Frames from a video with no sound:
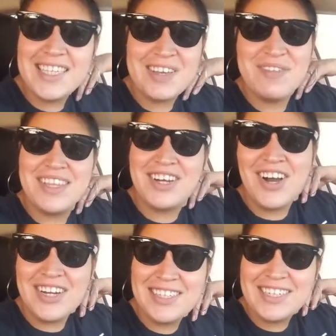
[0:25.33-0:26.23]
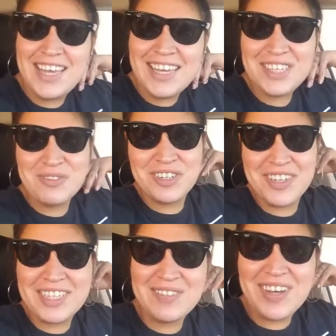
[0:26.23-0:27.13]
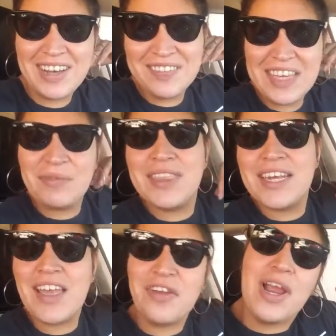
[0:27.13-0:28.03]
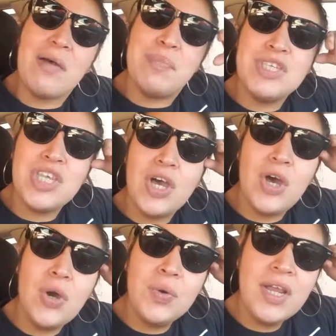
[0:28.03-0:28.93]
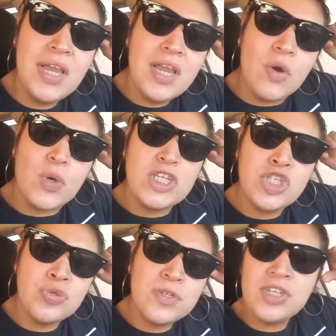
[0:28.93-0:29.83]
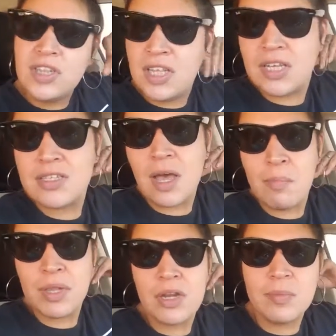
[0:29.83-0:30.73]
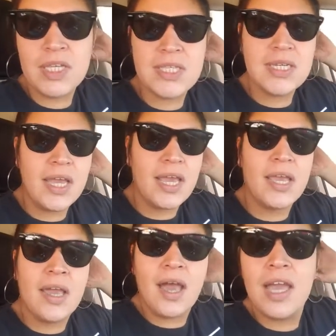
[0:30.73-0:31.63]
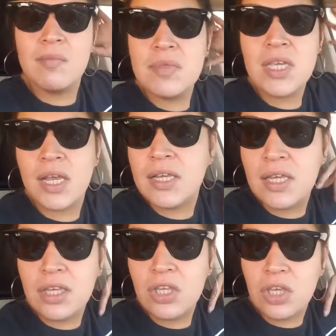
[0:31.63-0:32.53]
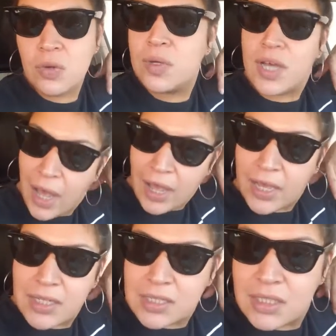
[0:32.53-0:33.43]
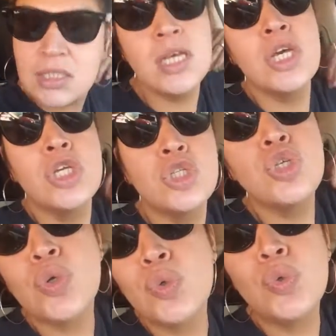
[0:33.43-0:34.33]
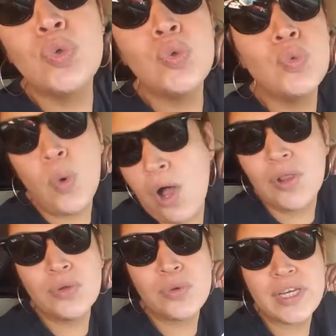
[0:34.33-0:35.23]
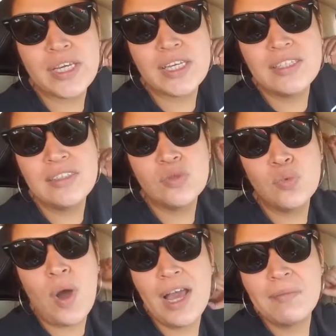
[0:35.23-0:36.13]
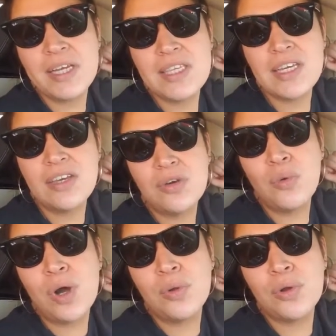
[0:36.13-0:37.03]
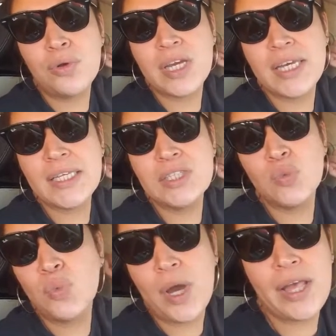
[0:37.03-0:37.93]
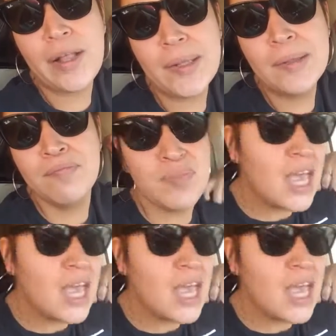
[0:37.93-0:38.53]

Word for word: guys, I'm in the car today. It's Wanderlust Mommy with another episode. We're switching things up a little bit today. I'm taking you guys to Walgreens. Why am I taking you to Walgreens? Well,